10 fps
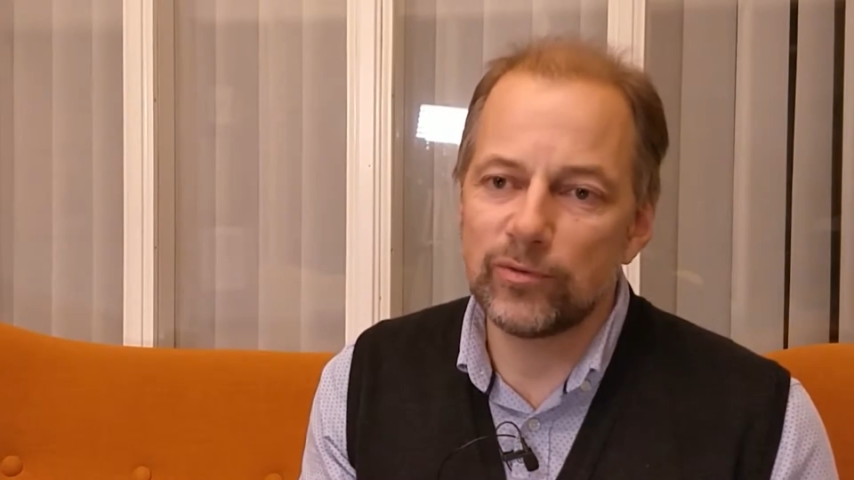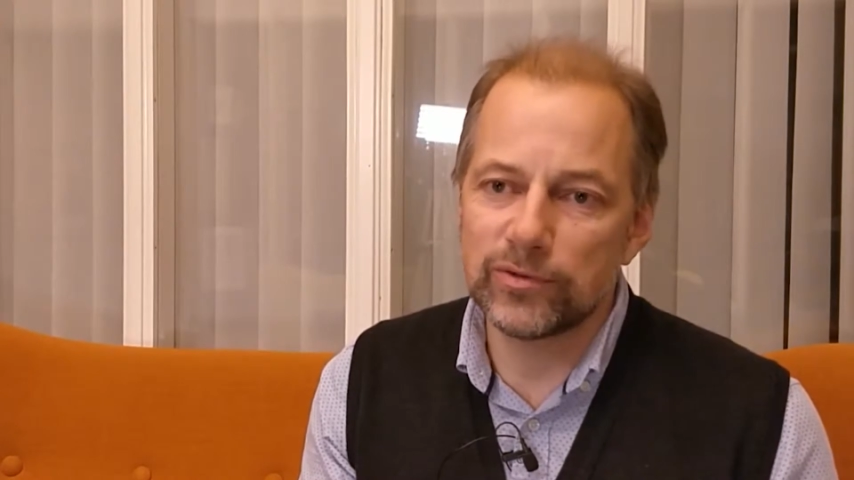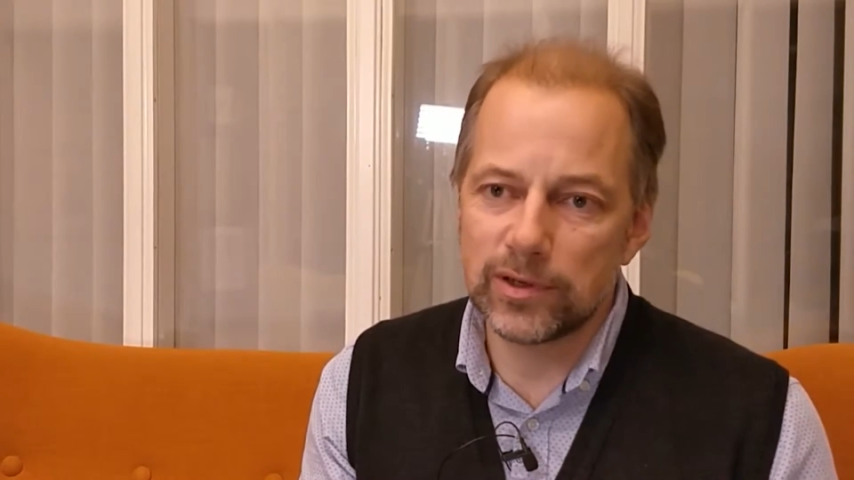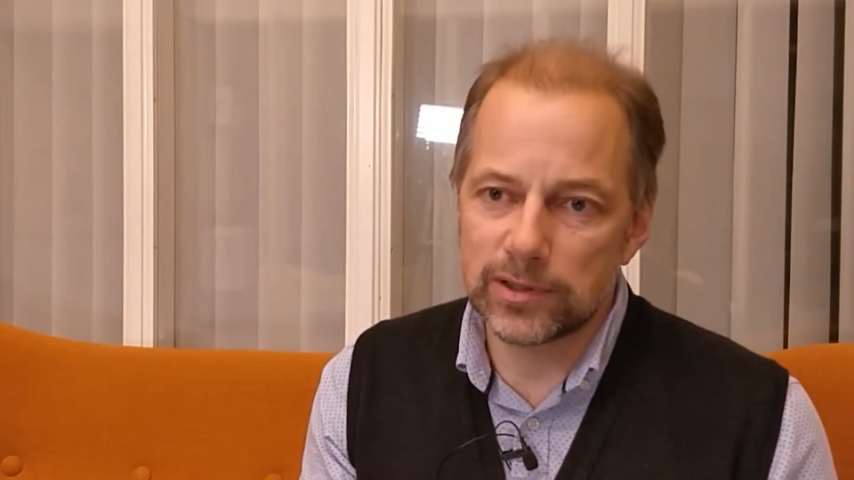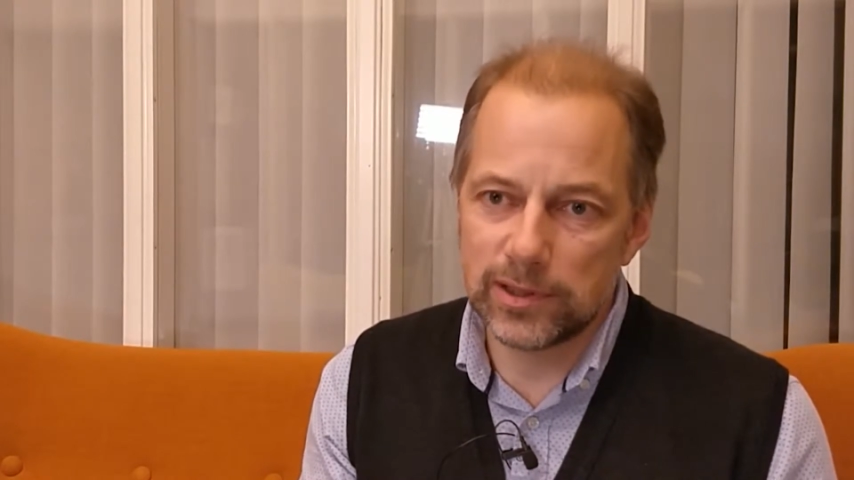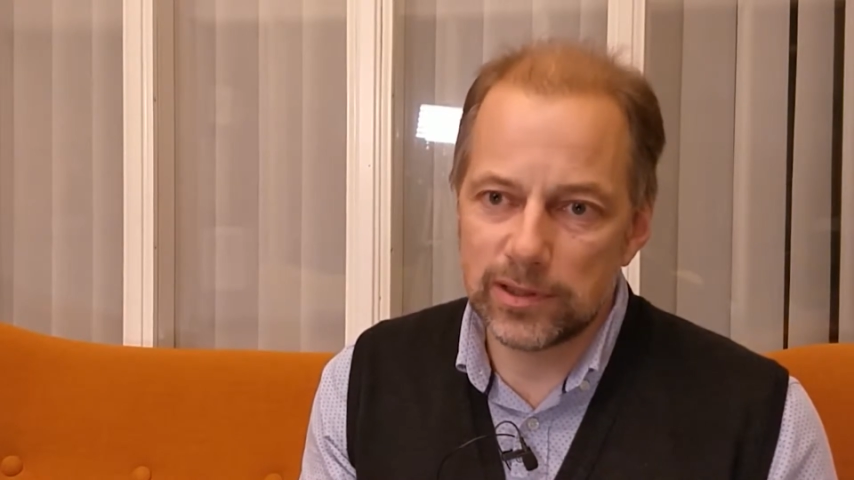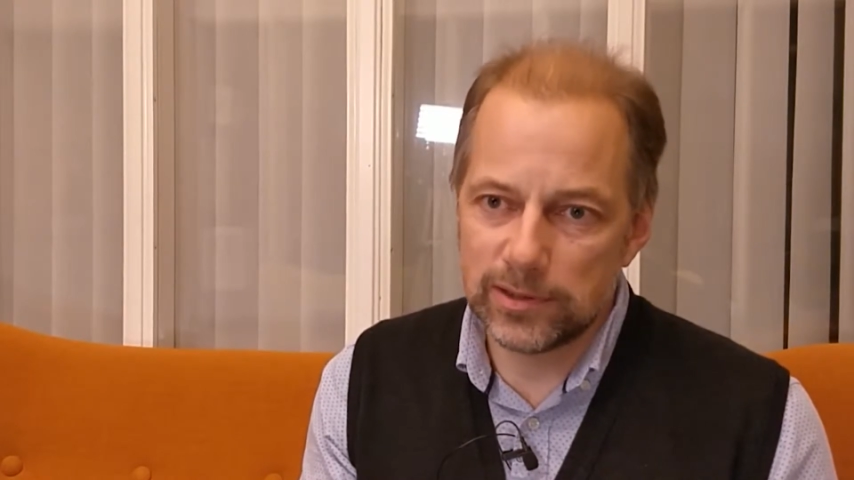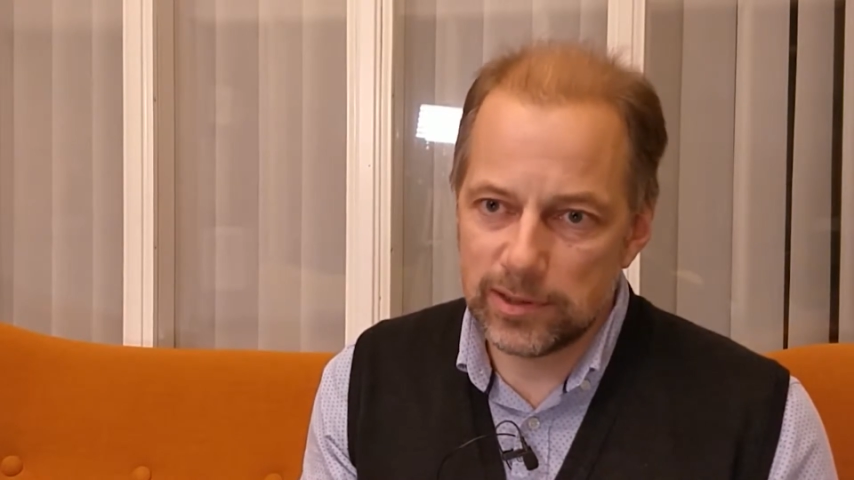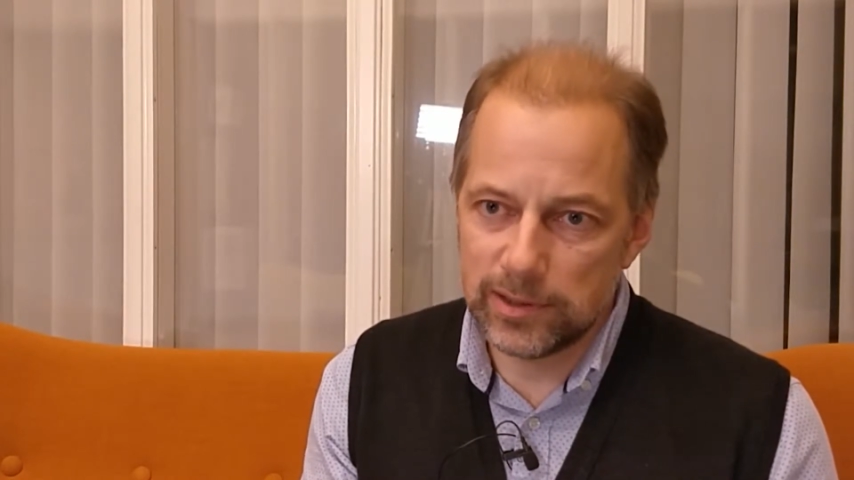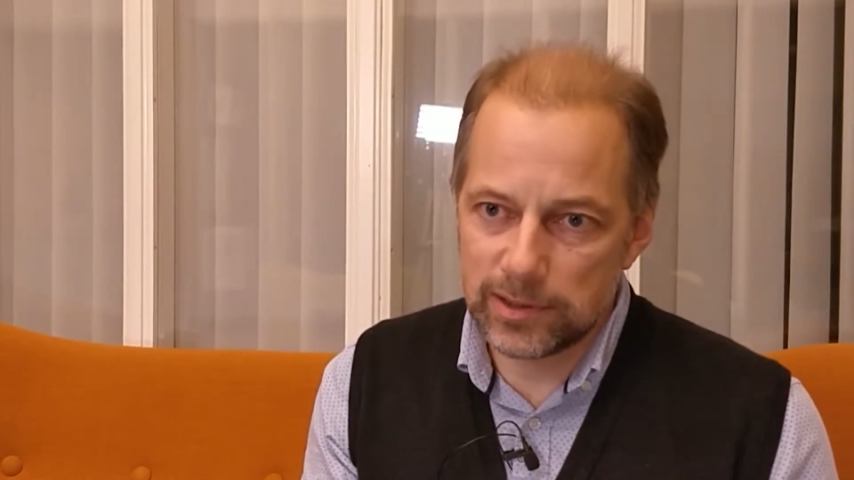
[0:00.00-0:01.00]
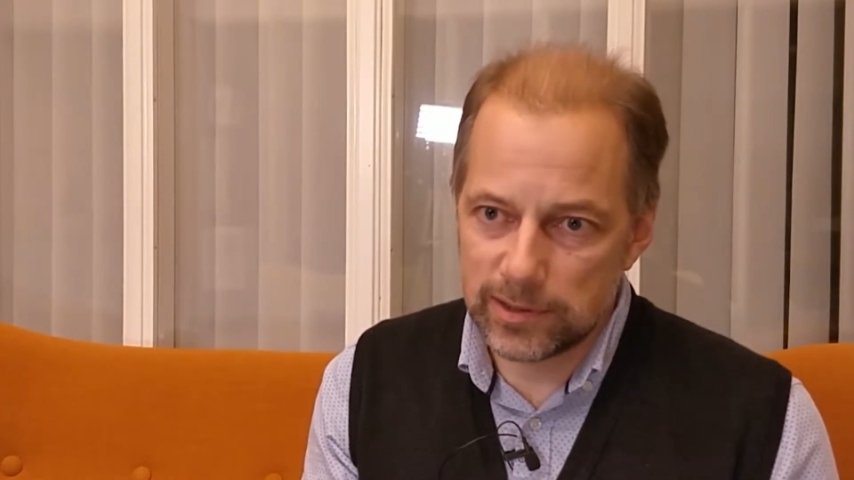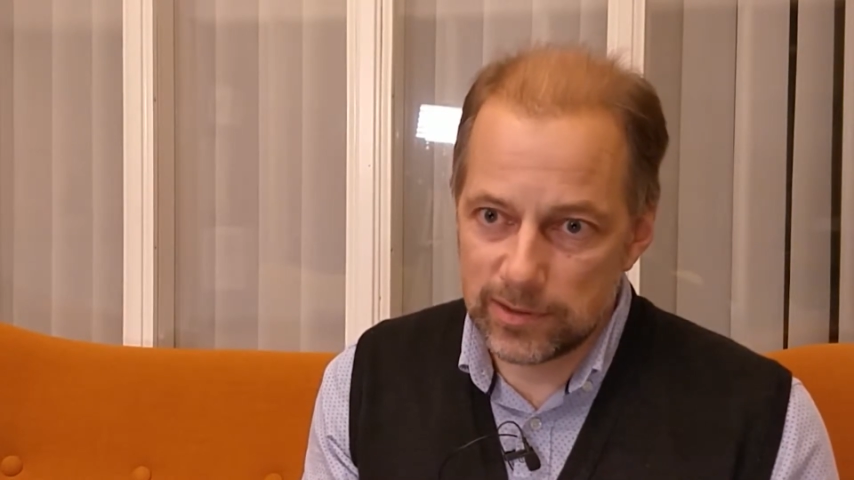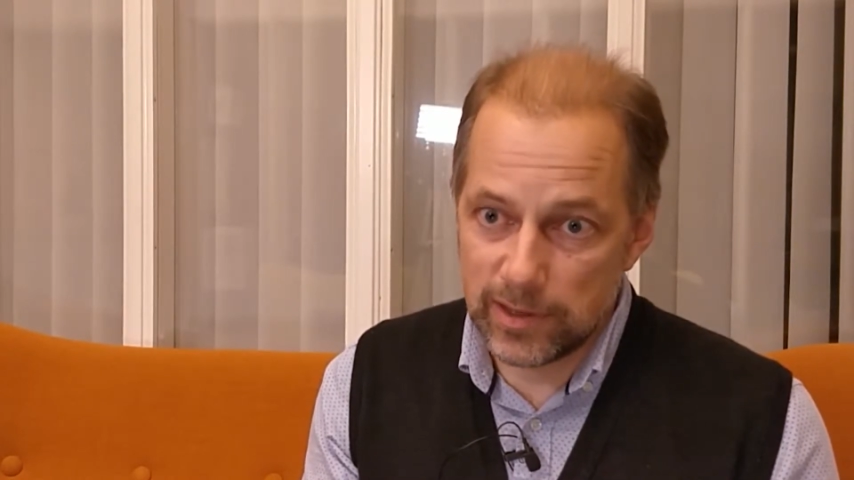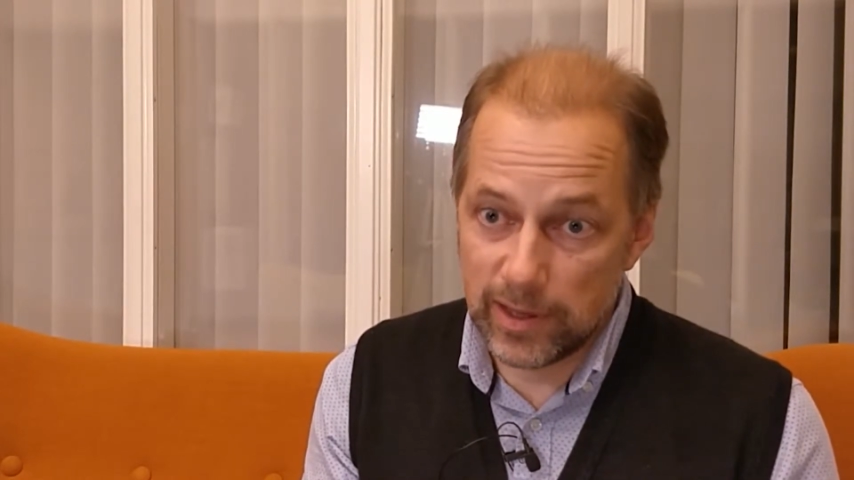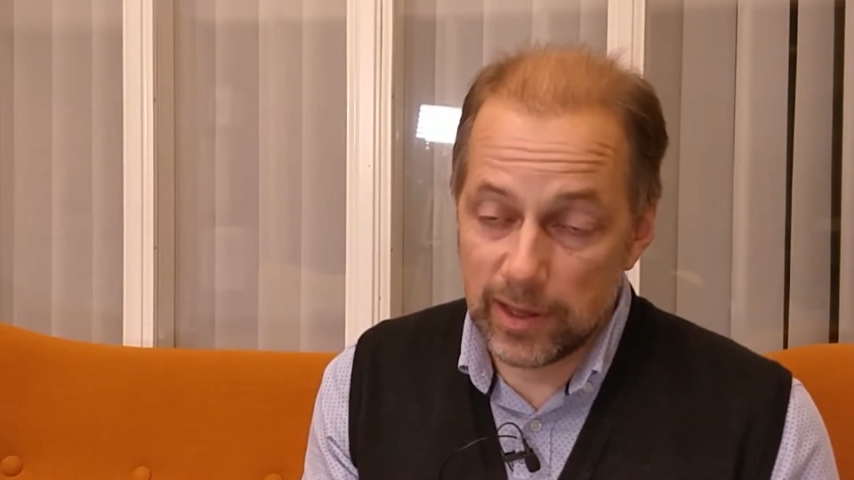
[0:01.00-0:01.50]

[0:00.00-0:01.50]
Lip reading: of successes